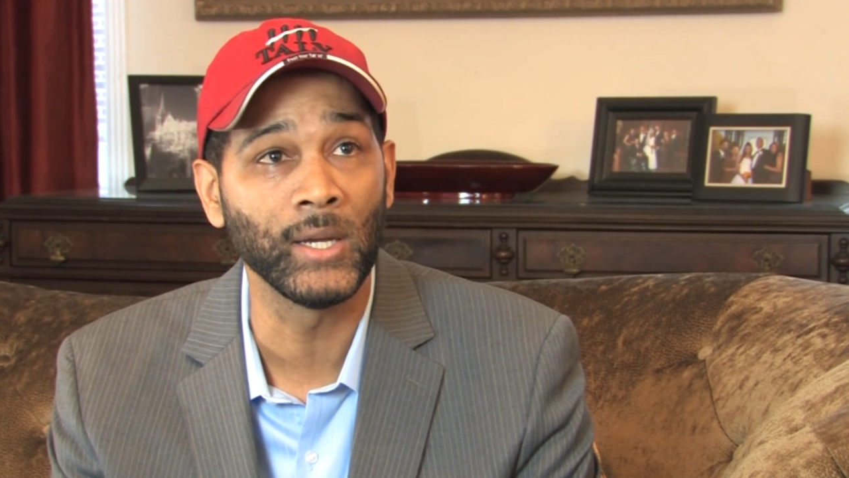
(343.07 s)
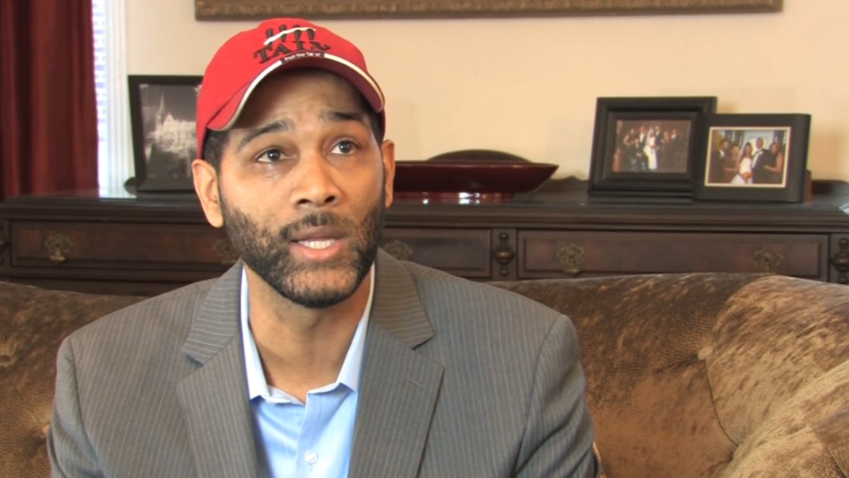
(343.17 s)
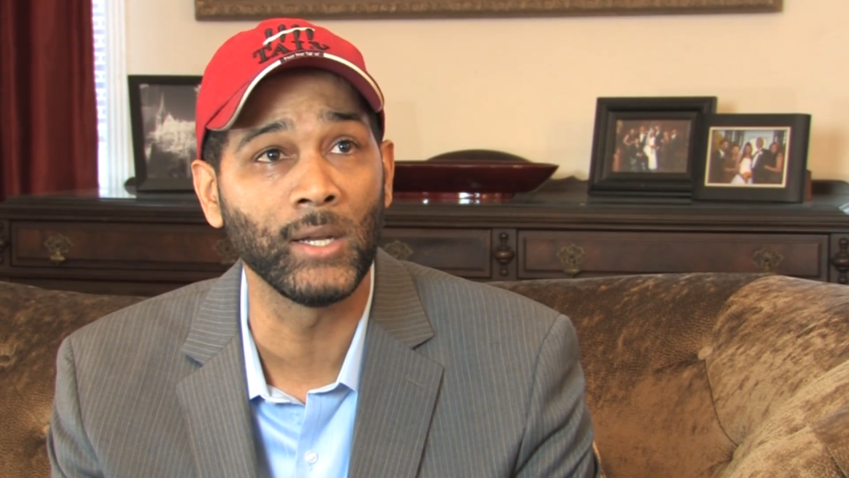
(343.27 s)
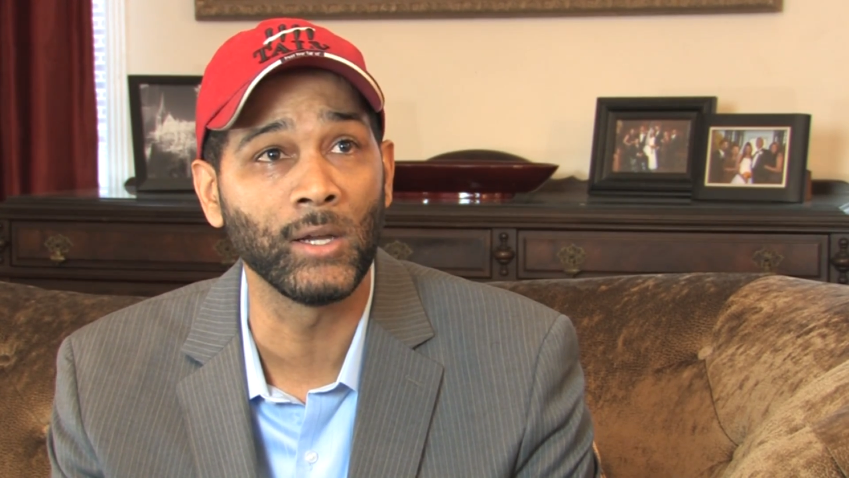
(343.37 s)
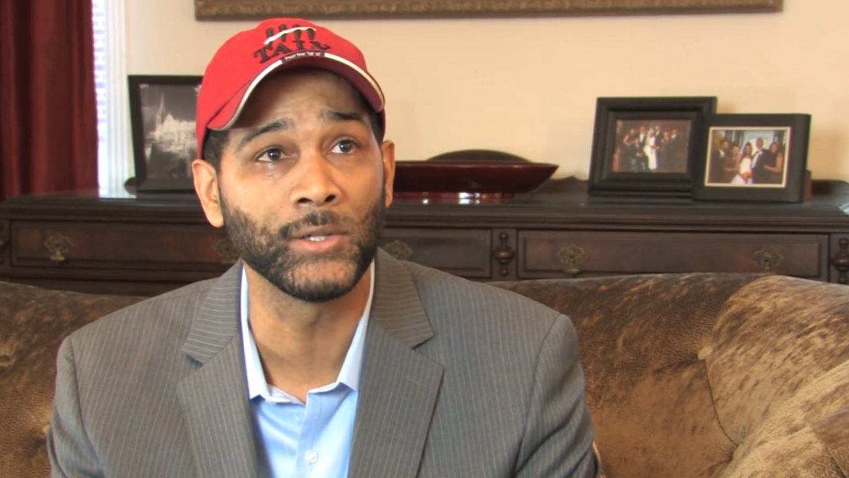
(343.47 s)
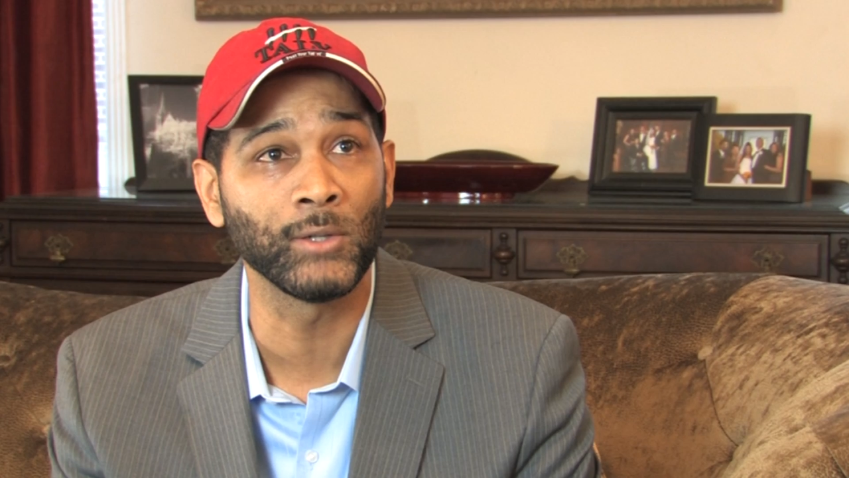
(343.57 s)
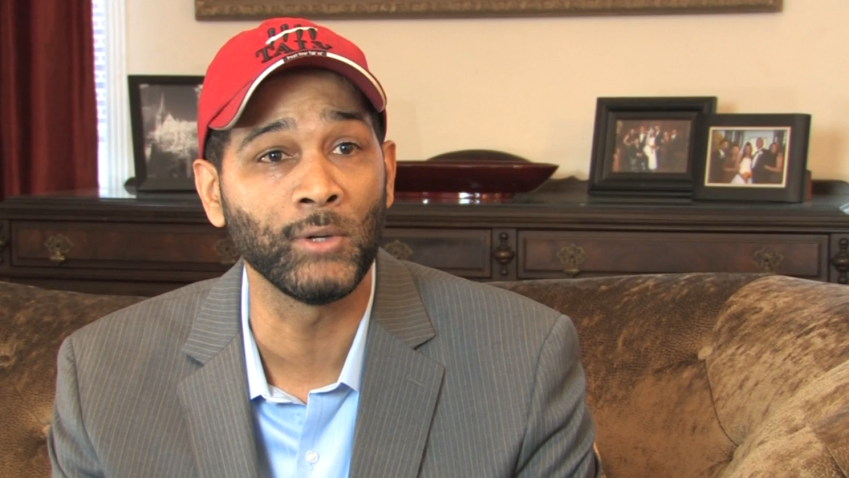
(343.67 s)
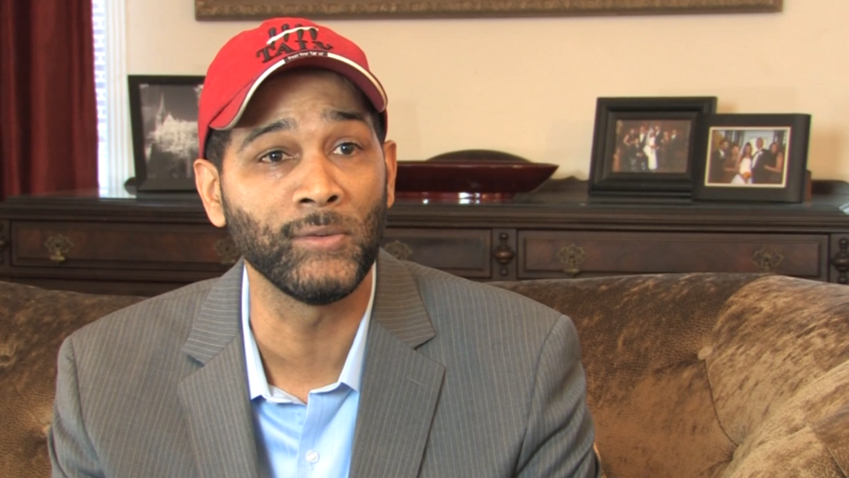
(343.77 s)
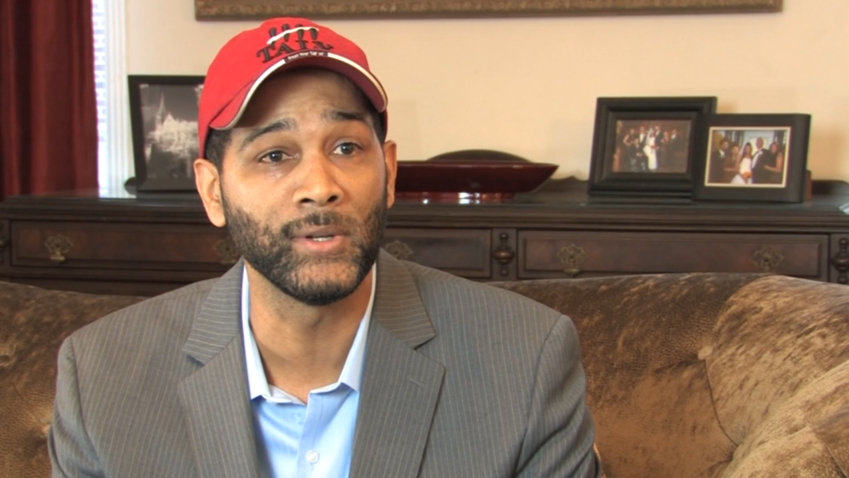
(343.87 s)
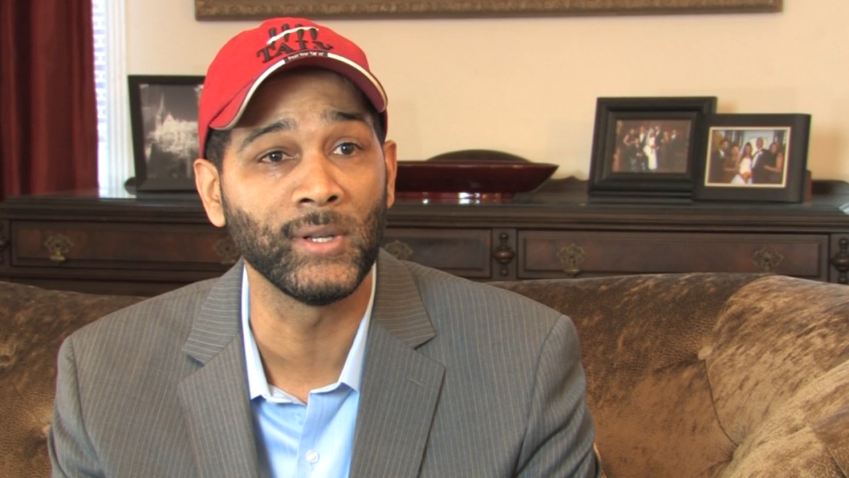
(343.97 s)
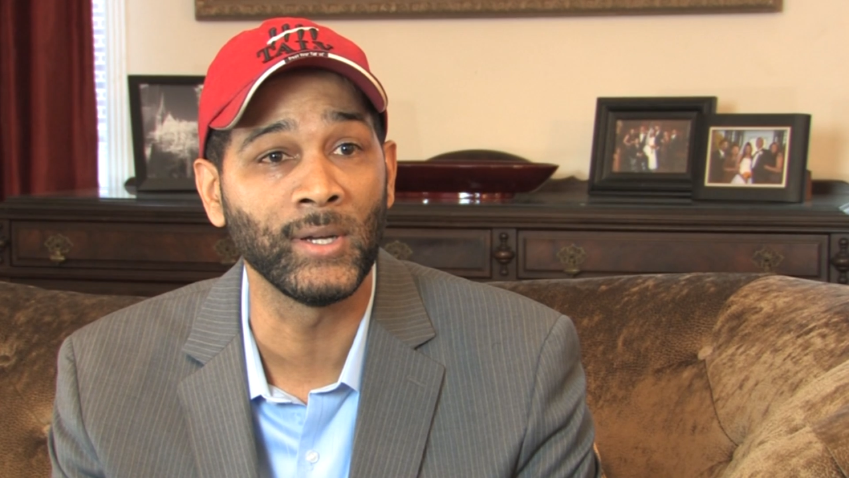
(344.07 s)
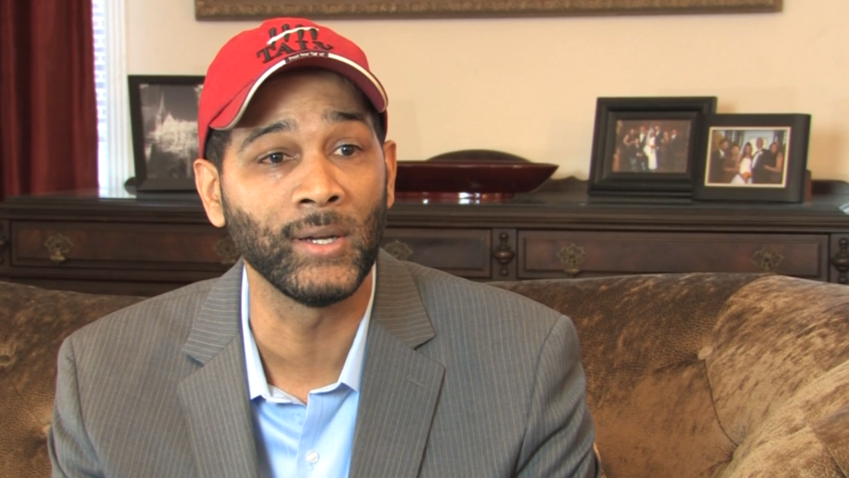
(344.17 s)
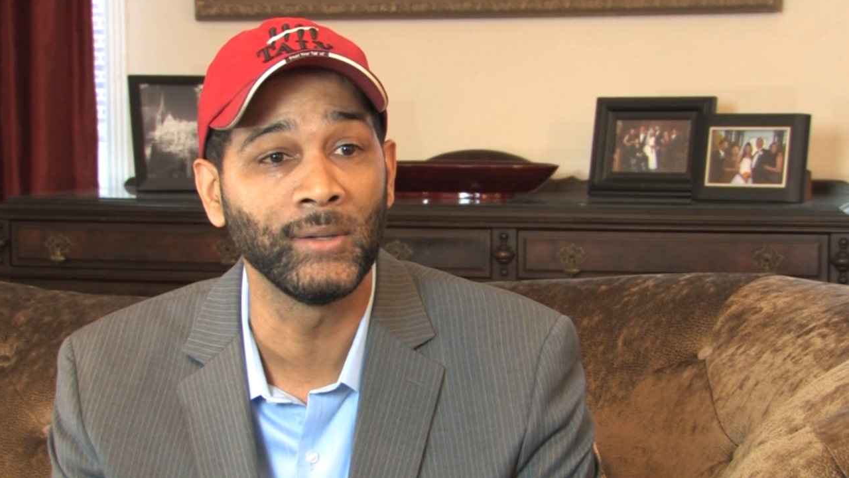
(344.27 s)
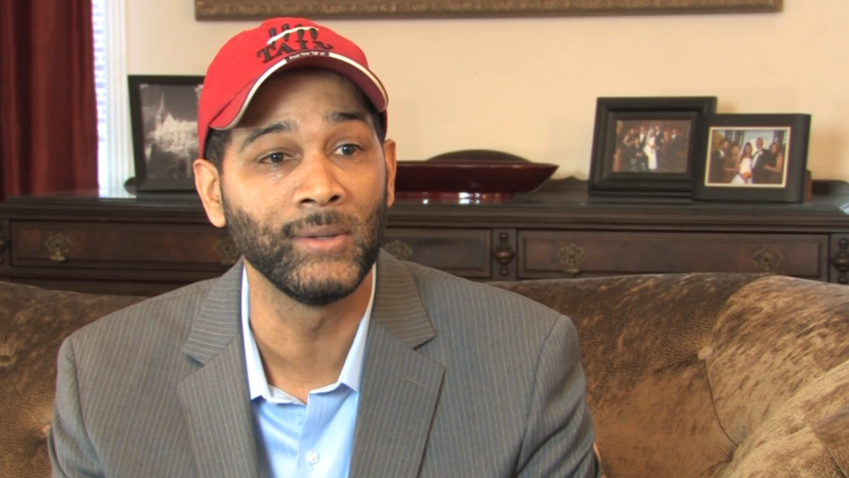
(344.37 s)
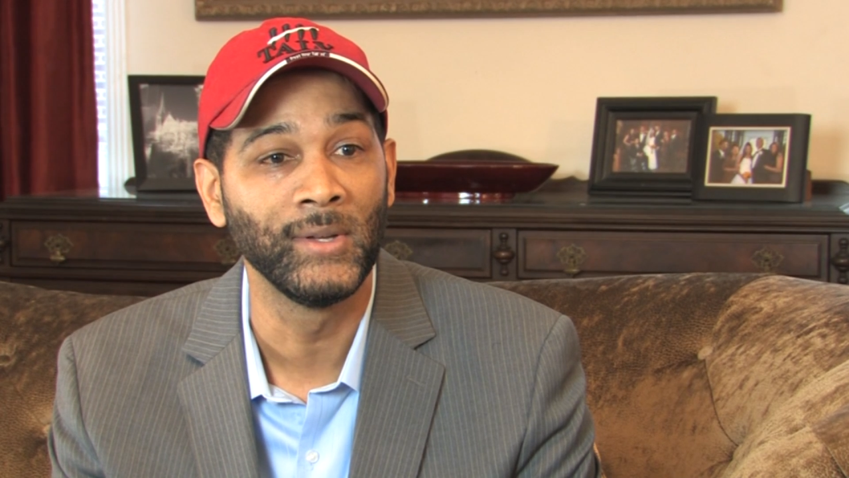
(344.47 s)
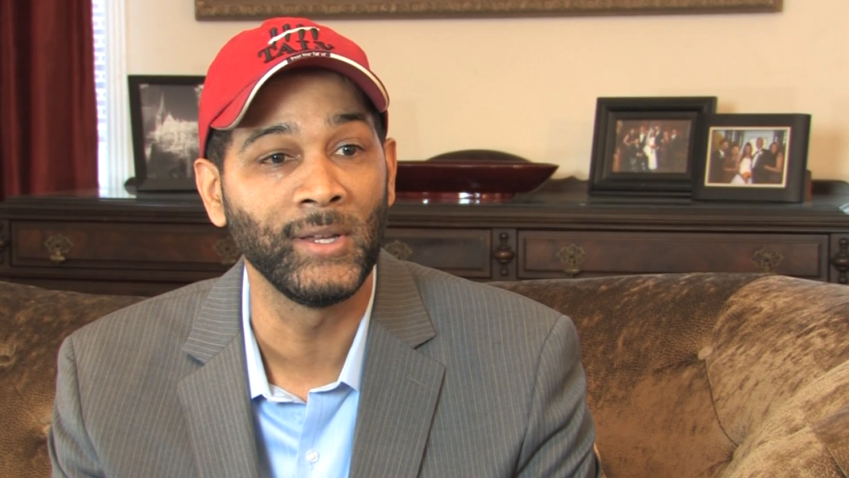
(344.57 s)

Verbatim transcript: And then also even uh,